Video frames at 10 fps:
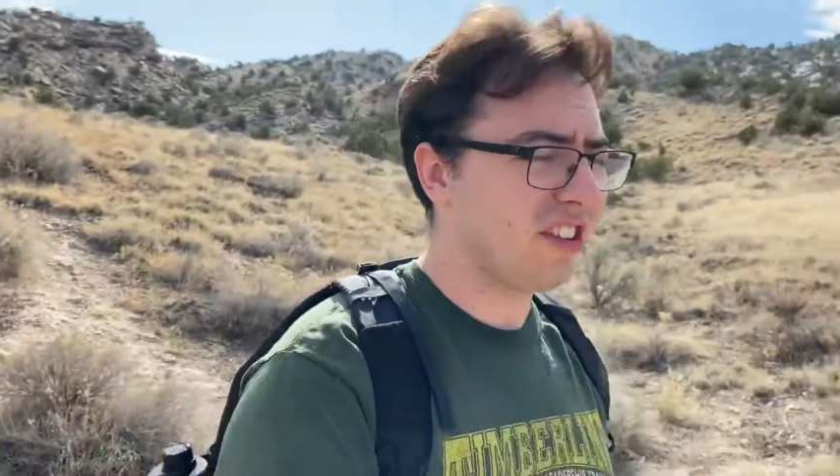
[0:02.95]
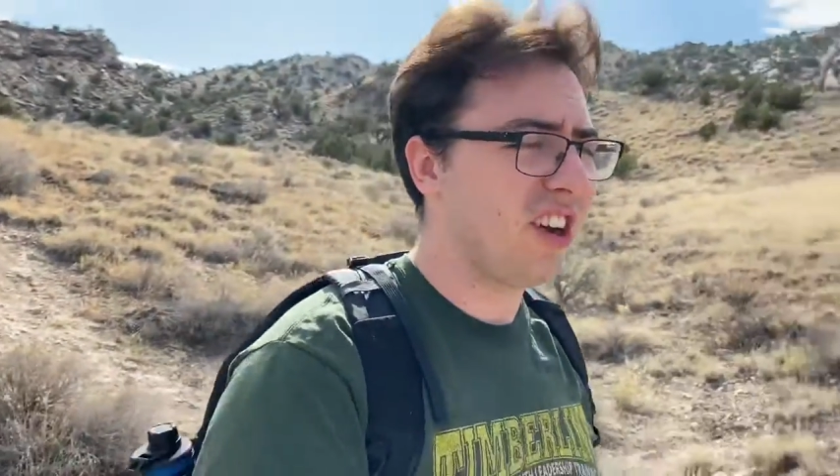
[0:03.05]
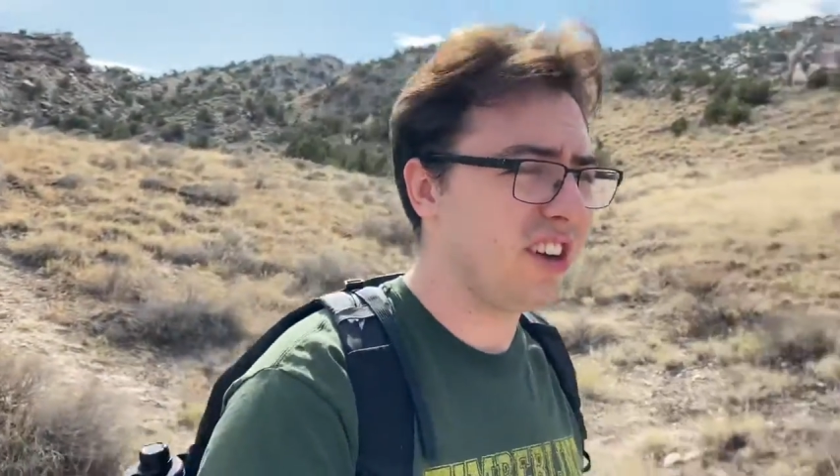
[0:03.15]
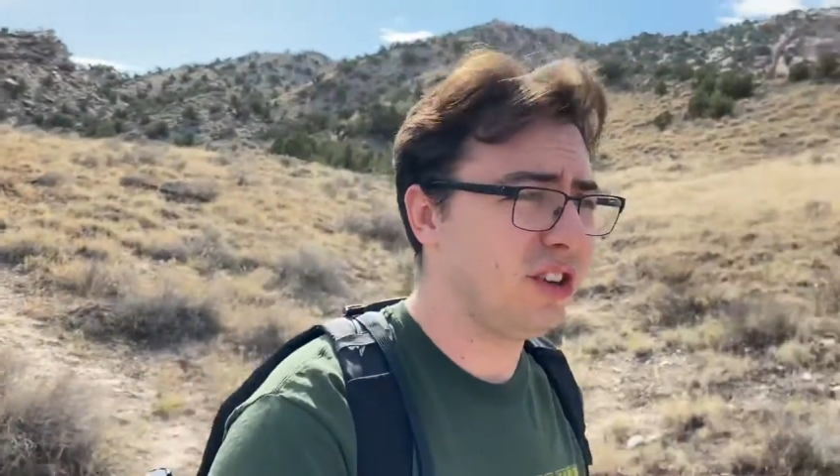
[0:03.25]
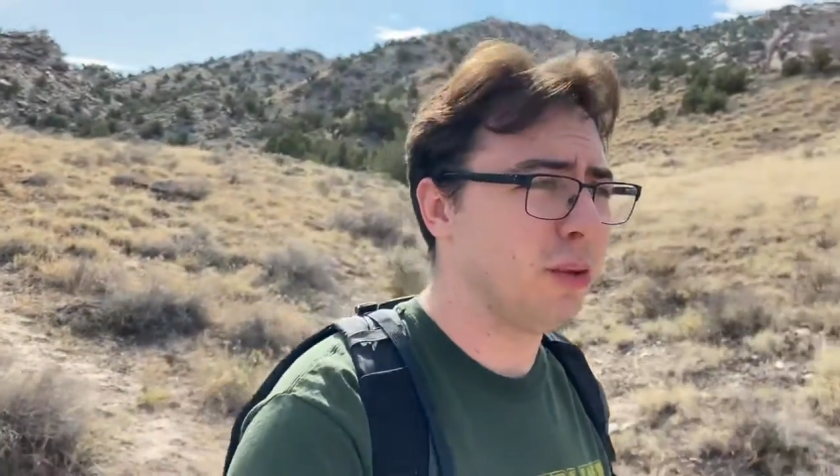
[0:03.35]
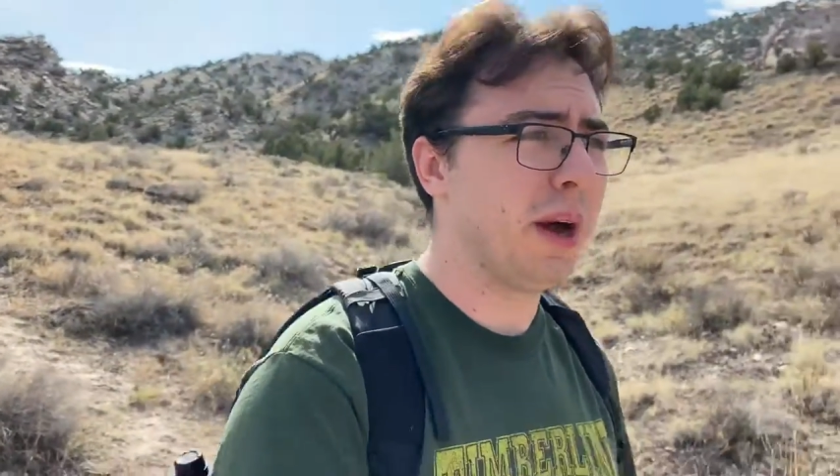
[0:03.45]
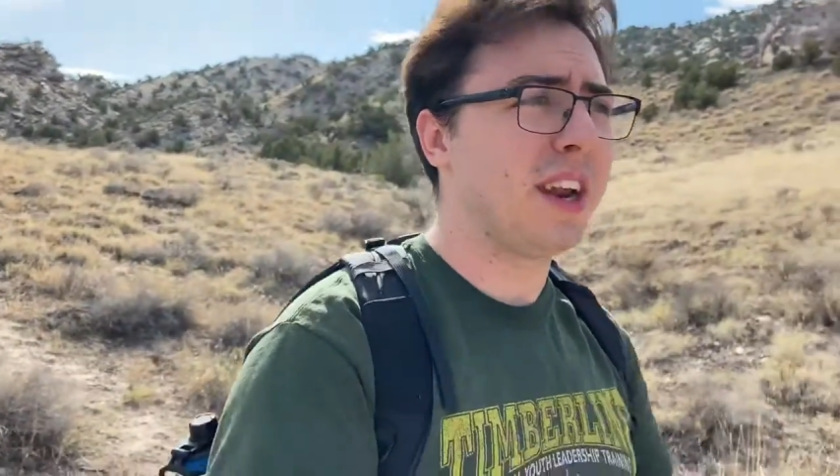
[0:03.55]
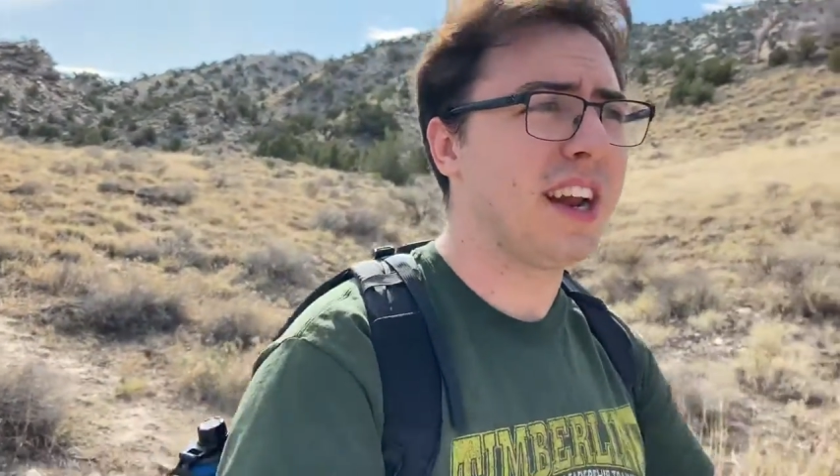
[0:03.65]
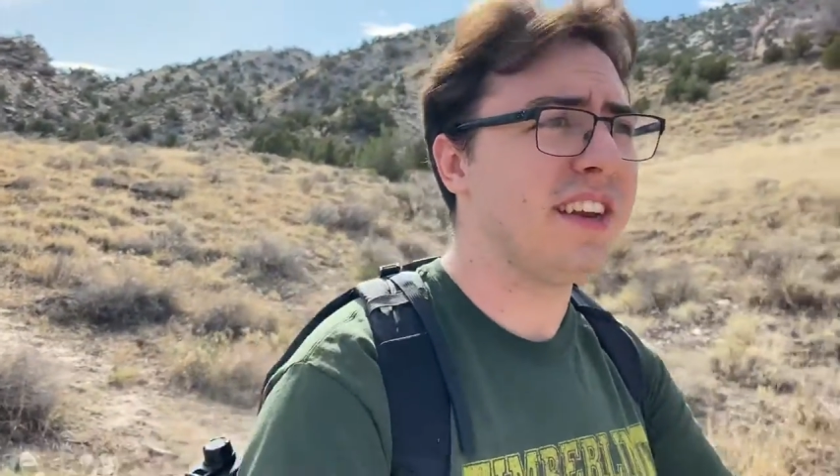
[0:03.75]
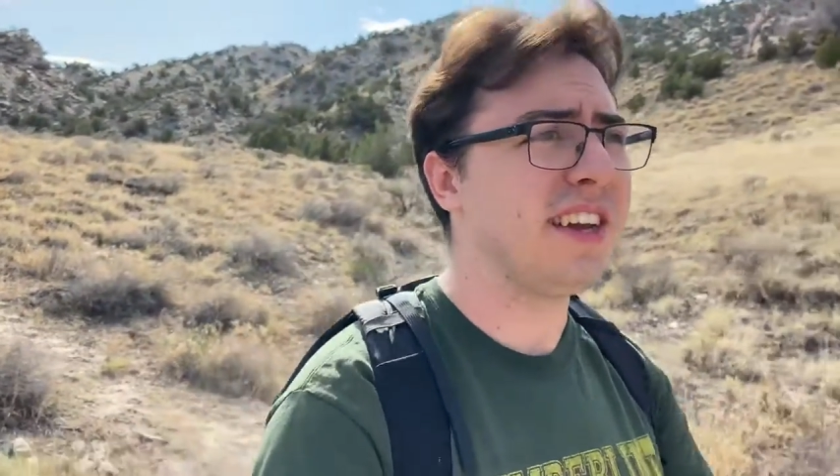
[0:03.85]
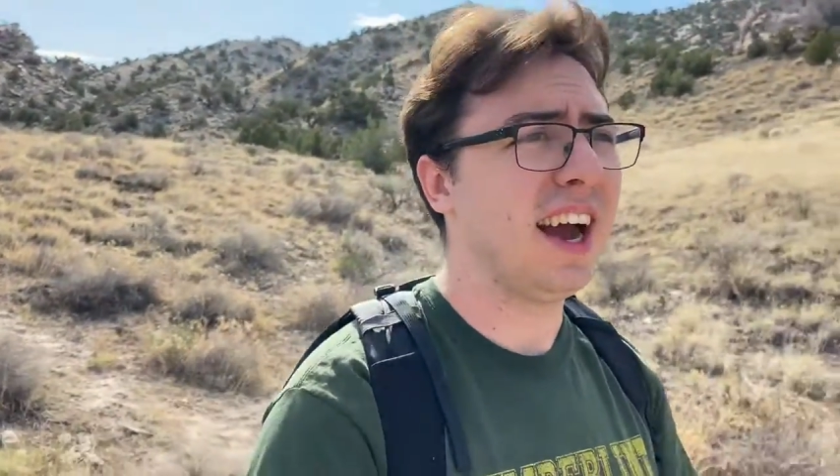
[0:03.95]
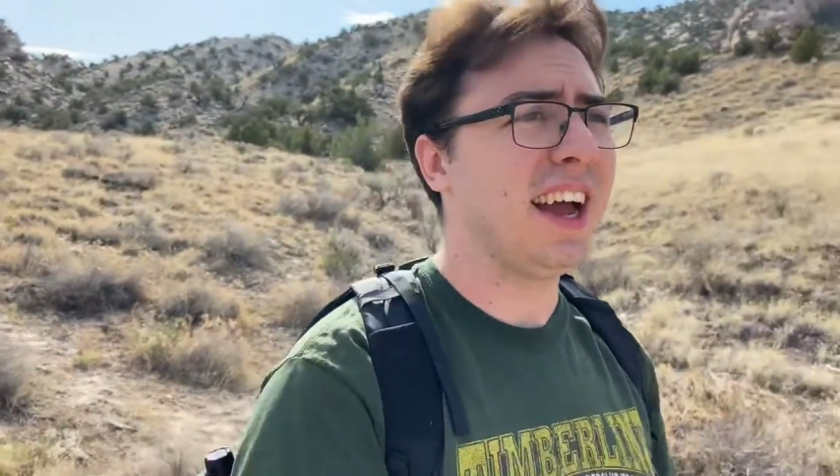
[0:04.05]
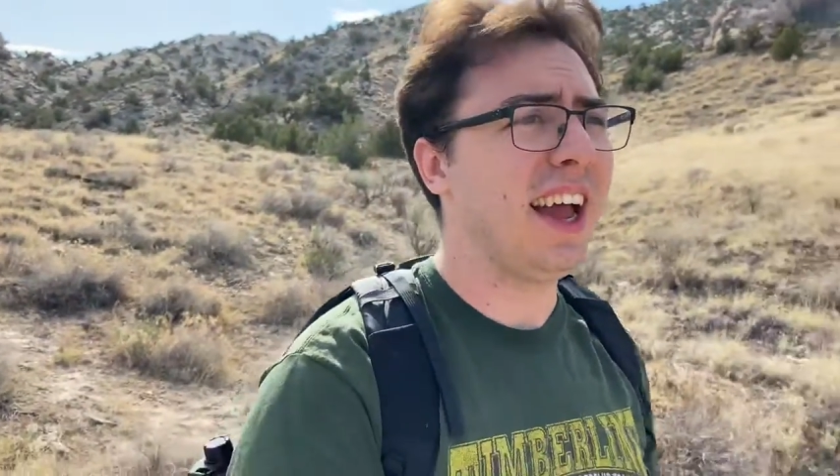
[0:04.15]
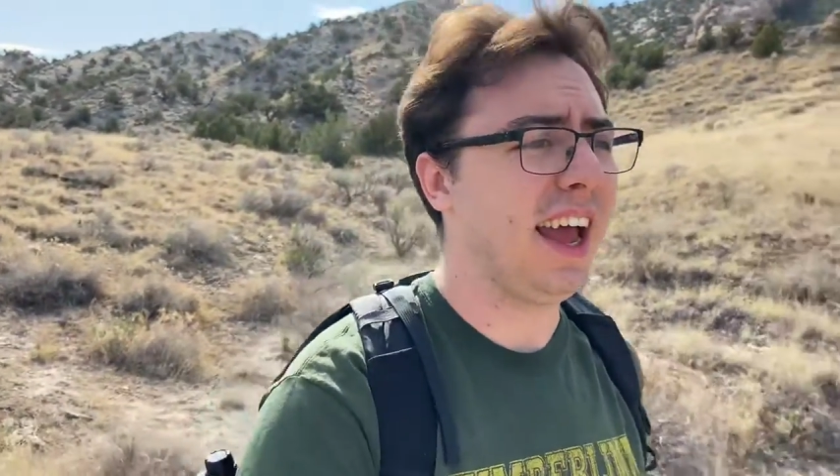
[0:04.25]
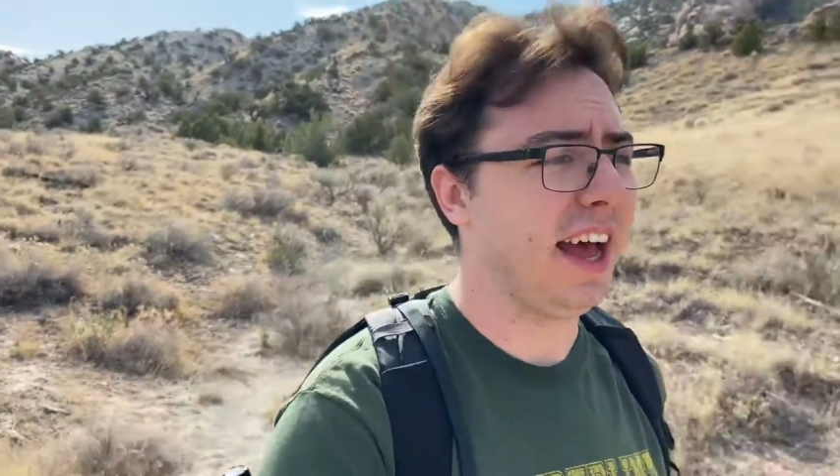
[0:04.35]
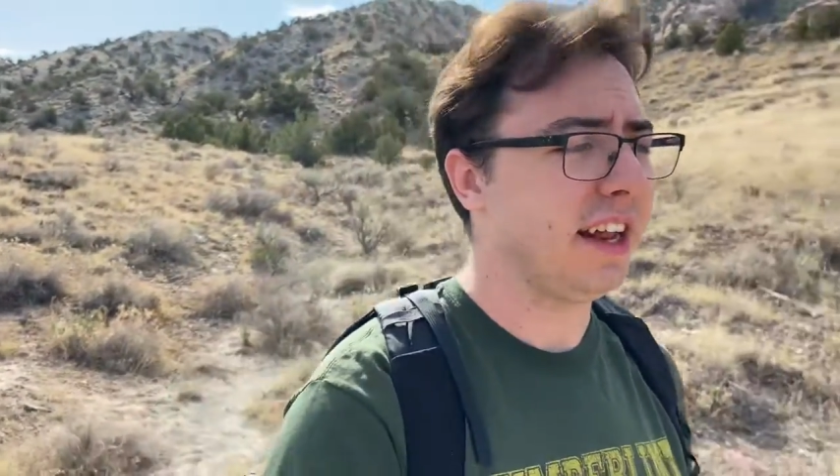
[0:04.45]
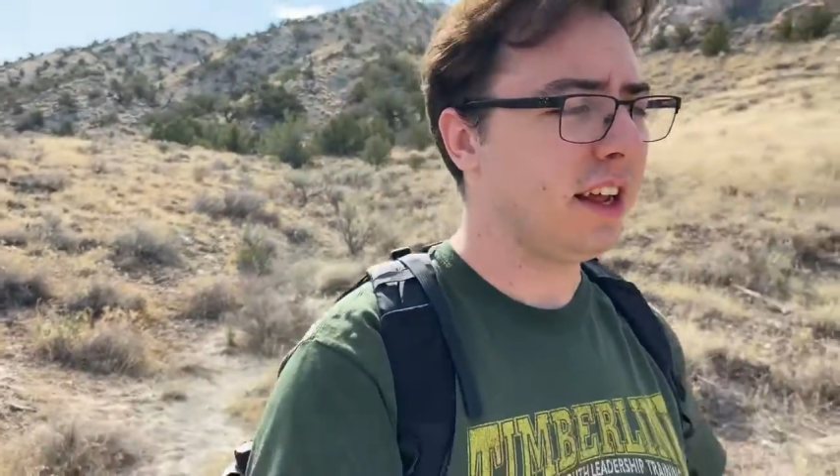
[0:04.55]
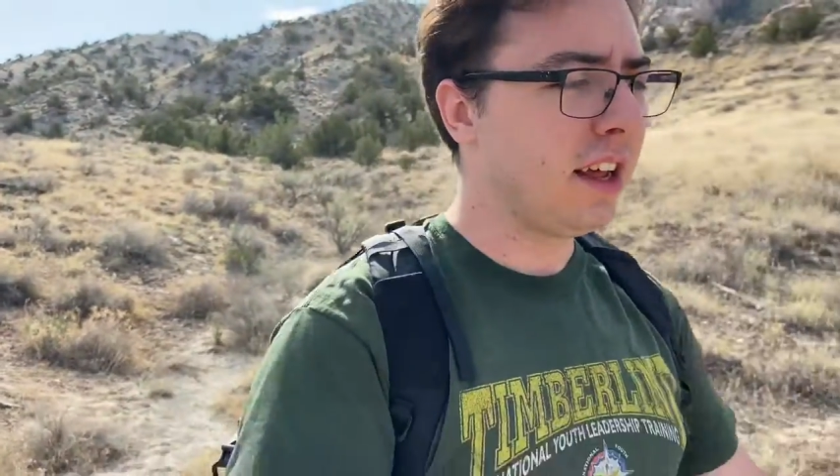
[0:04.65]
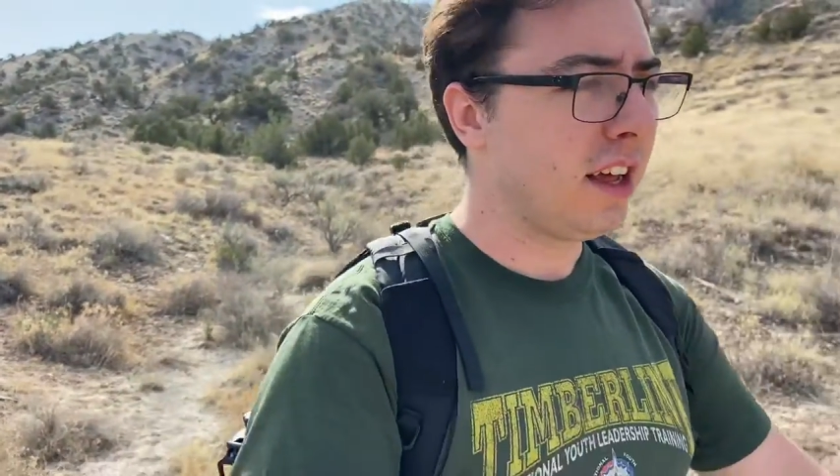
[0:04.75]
talk to you about an idea I had